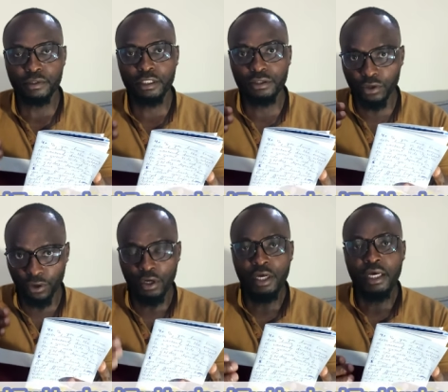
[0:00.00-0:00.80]

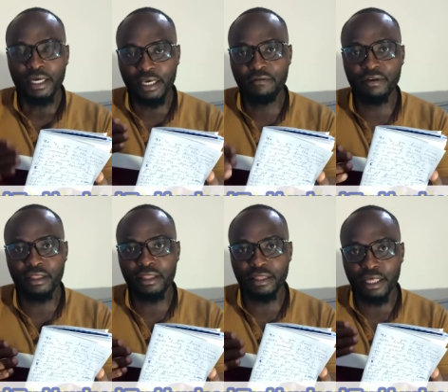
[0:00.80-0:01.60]
So
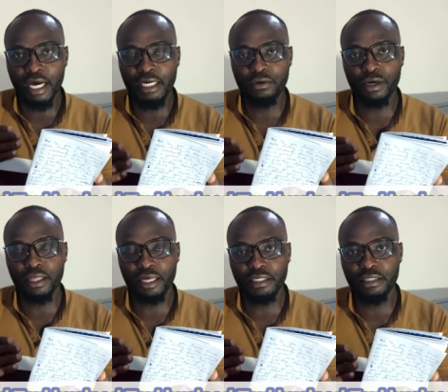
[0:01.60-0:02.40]
given the hard
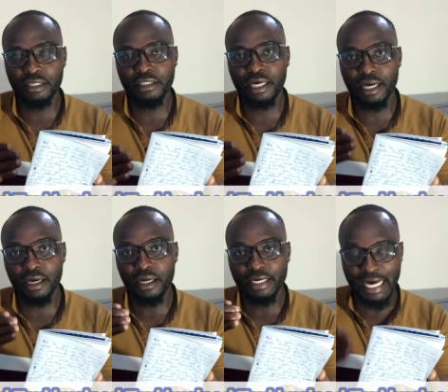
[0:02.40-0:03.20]
work that this
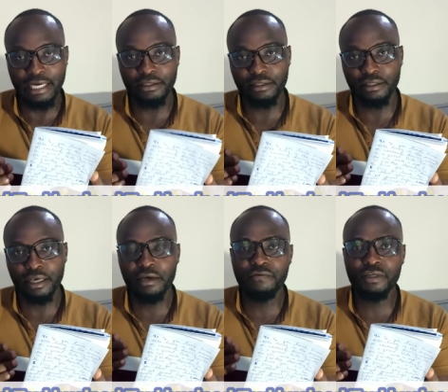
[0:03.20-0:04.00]
car does
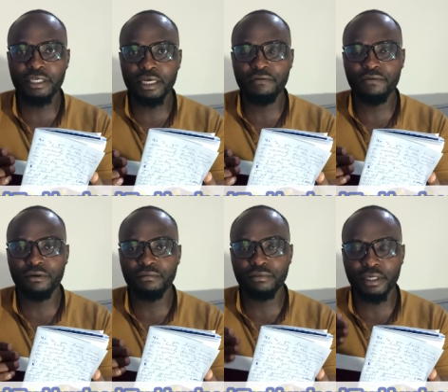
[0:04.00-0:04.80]
every day
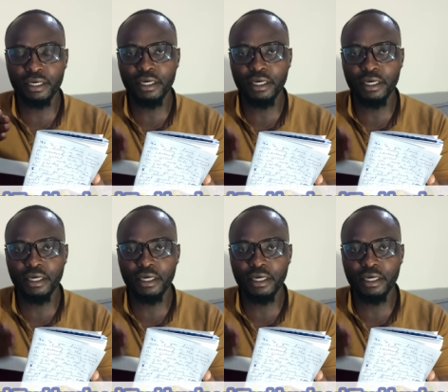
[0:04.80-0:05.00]
from